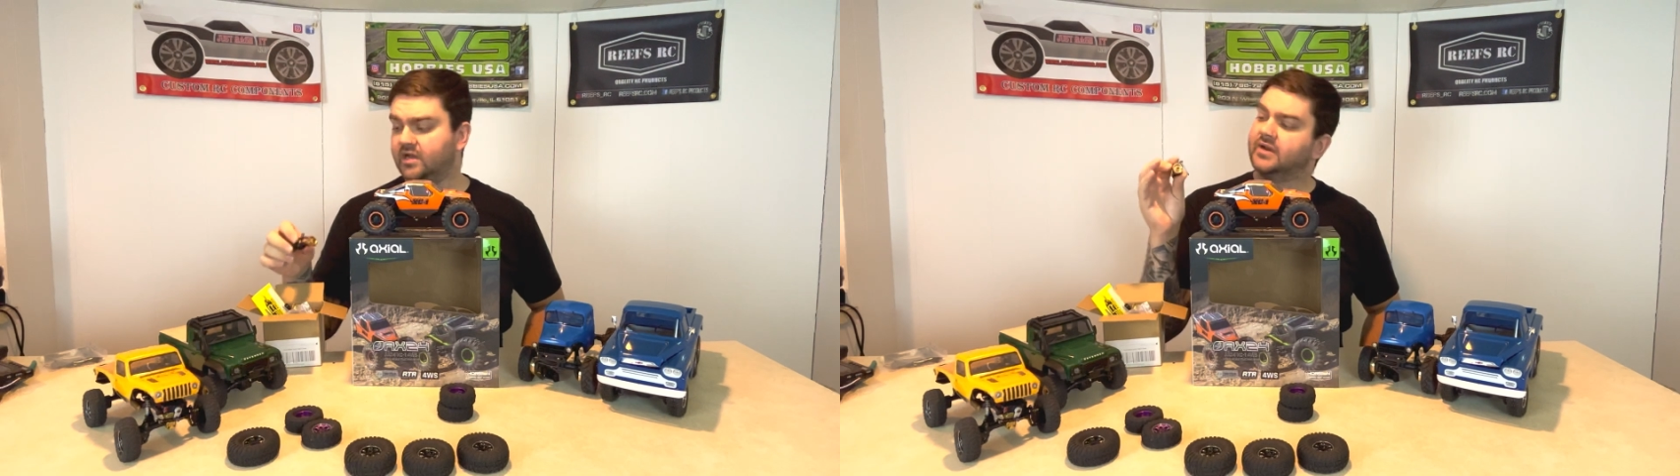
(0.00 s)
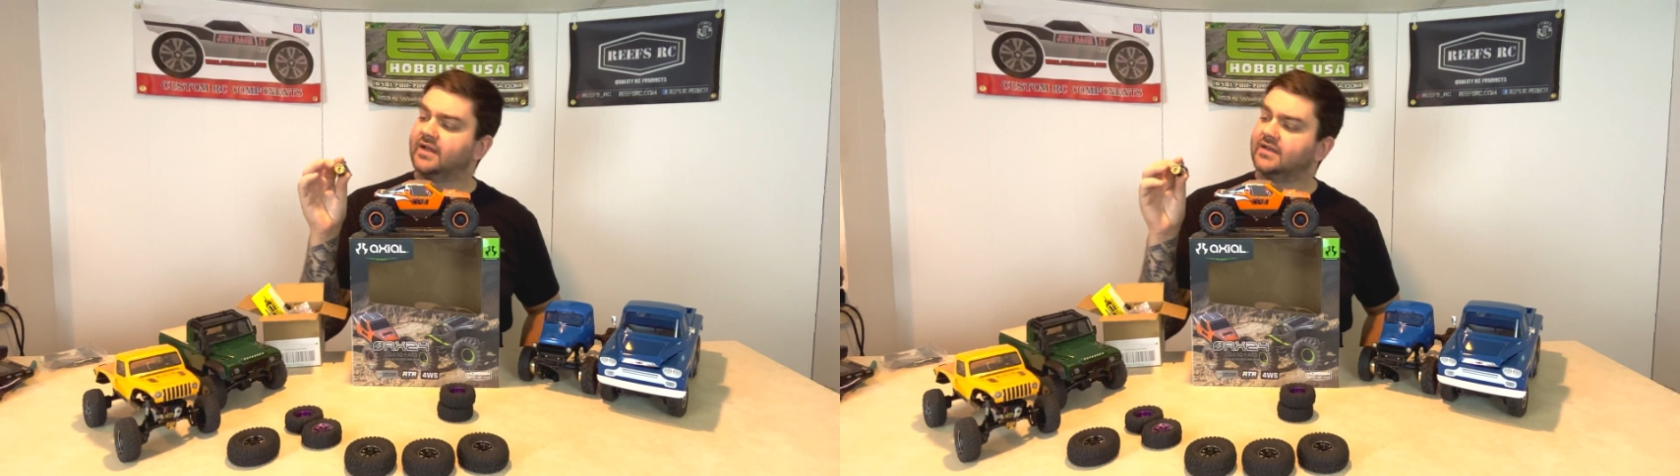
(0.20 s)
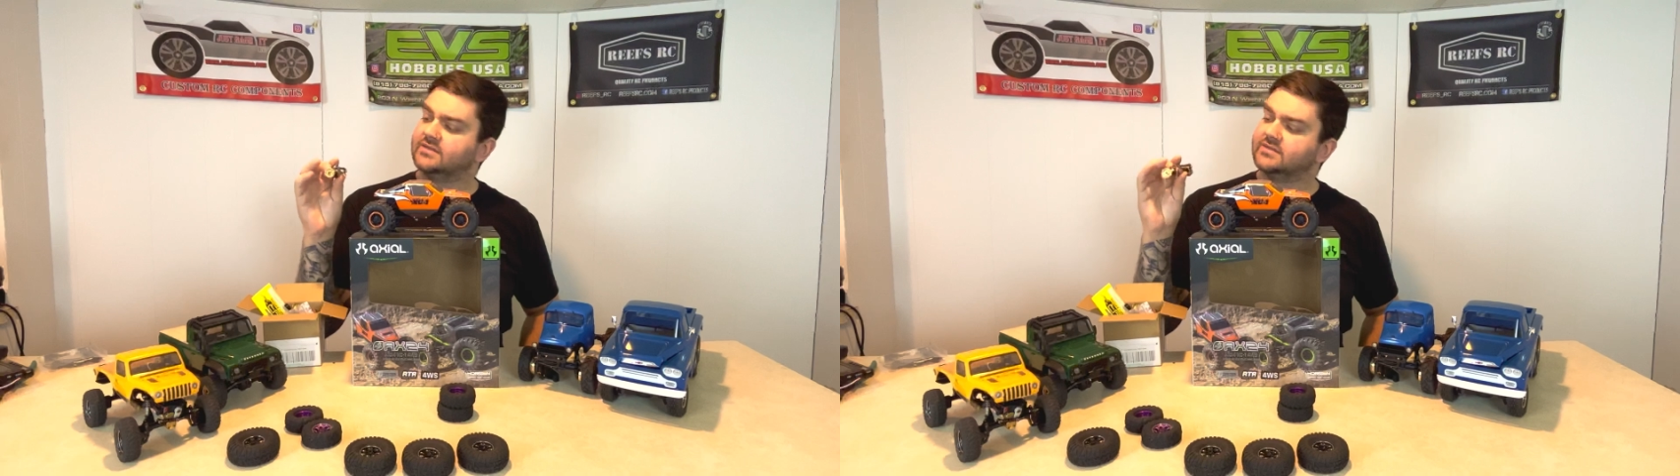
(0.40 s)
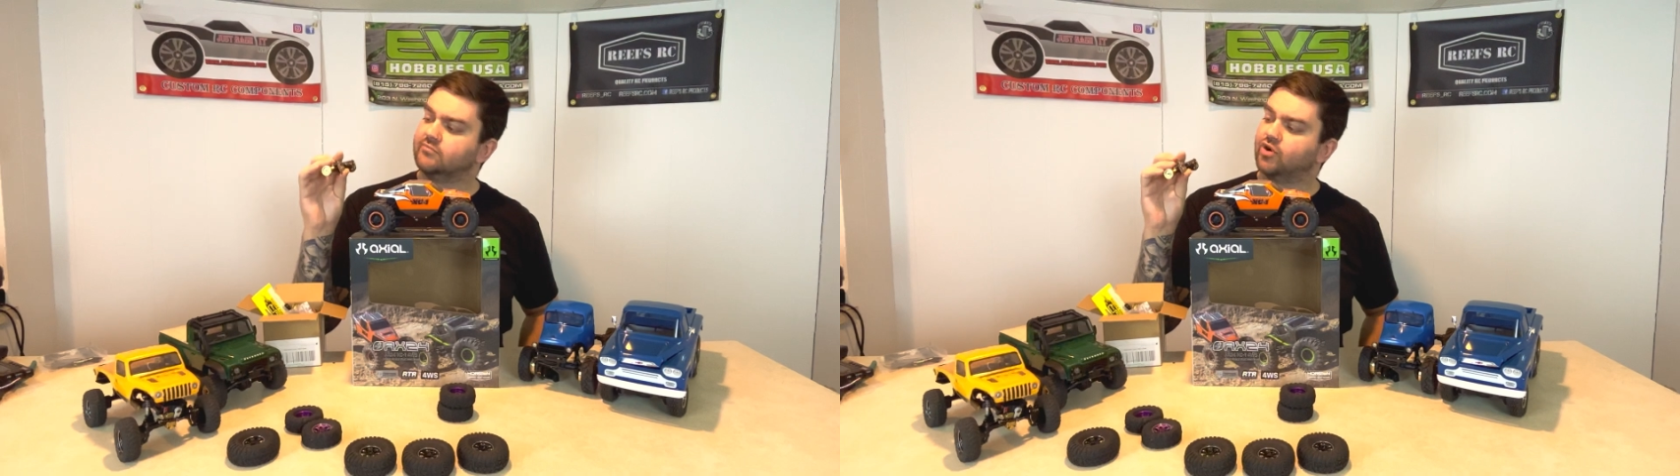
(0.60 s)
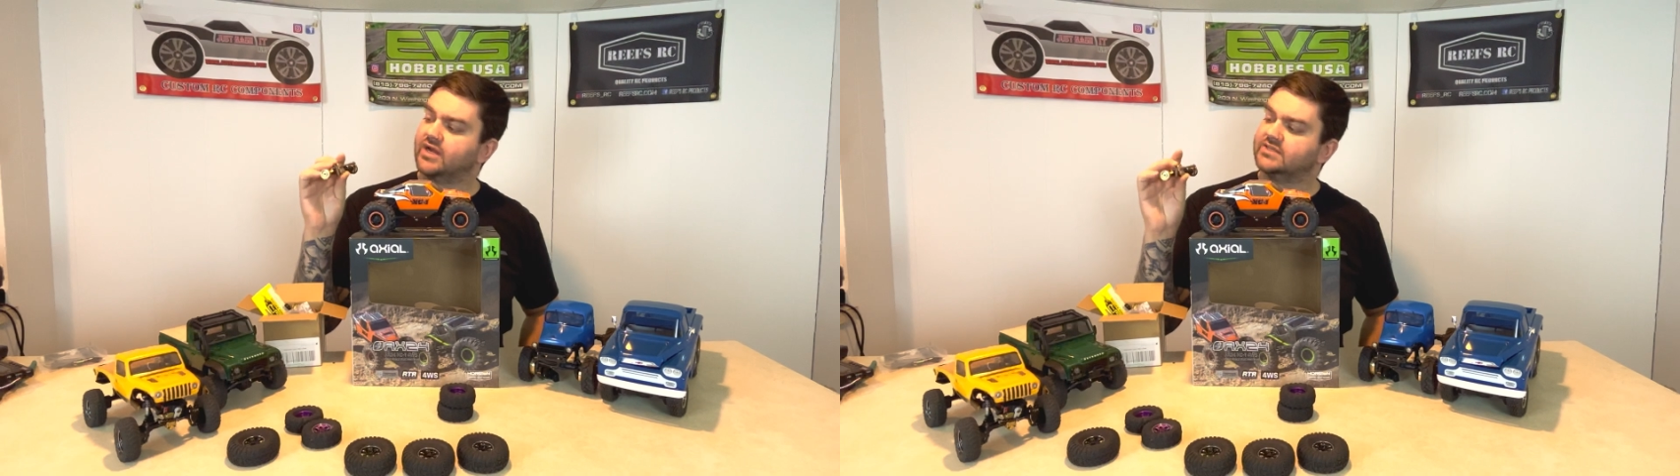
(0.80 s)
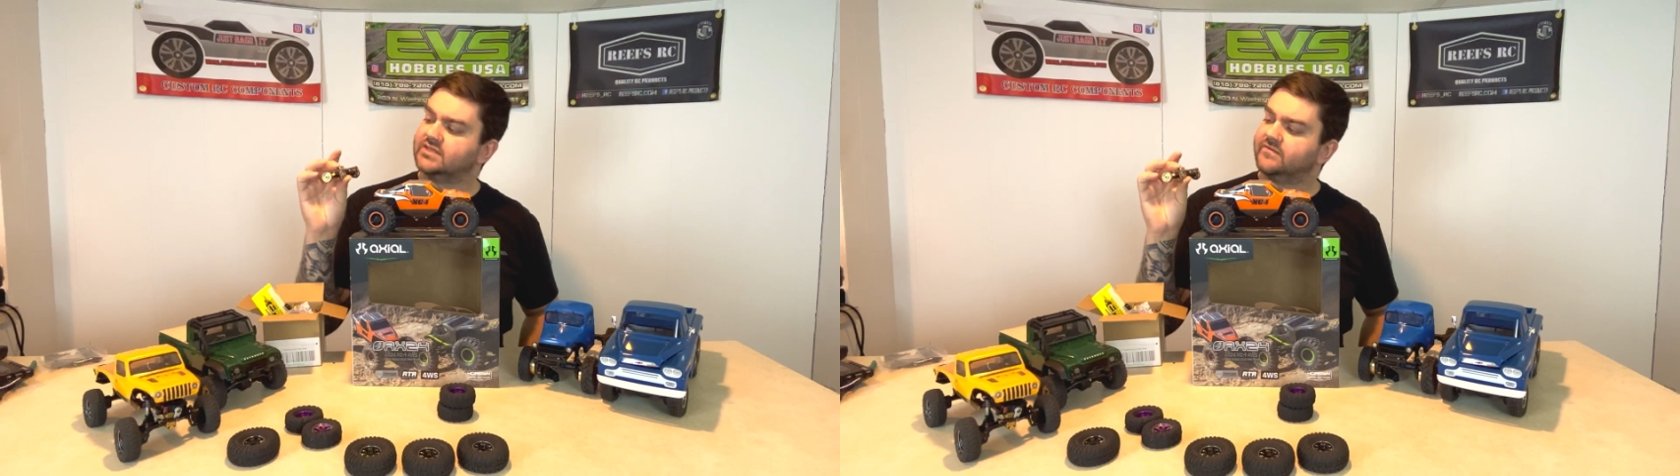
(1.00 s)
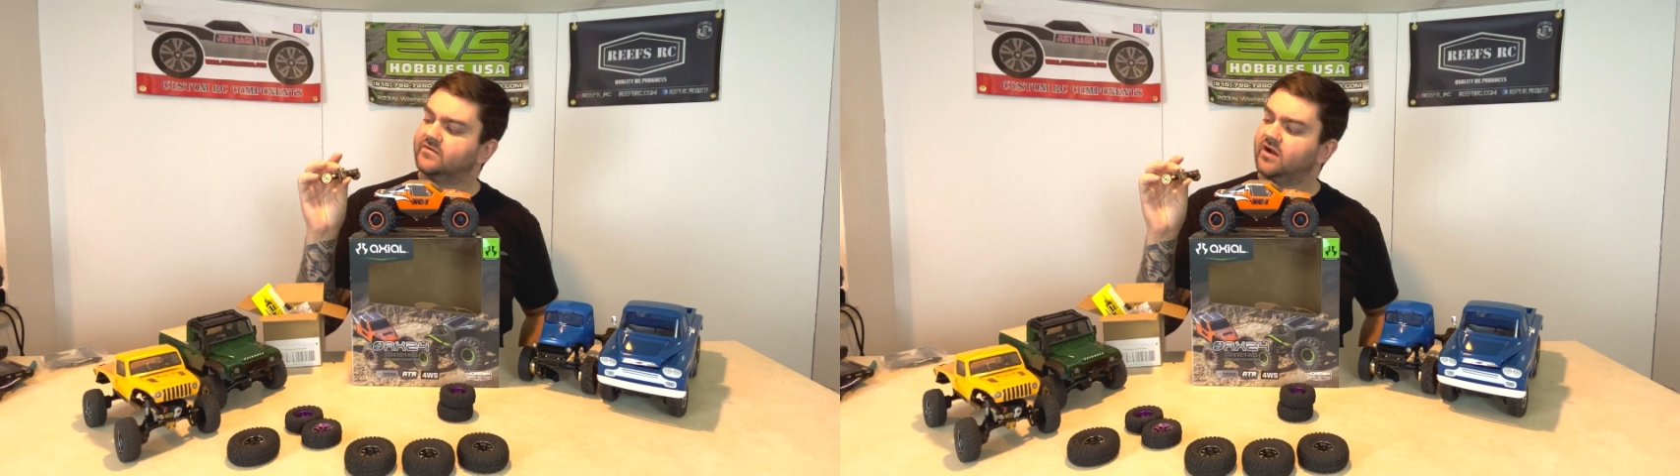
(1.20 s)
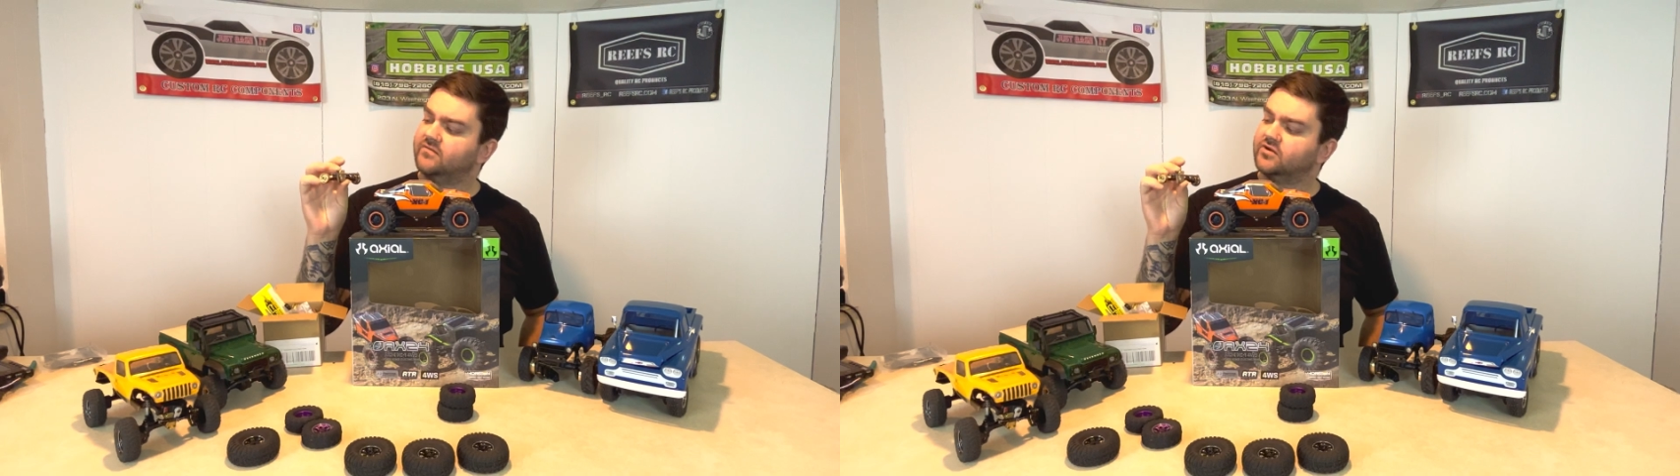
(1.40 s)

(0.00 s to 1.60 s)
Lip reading: And it has the brass diff cover,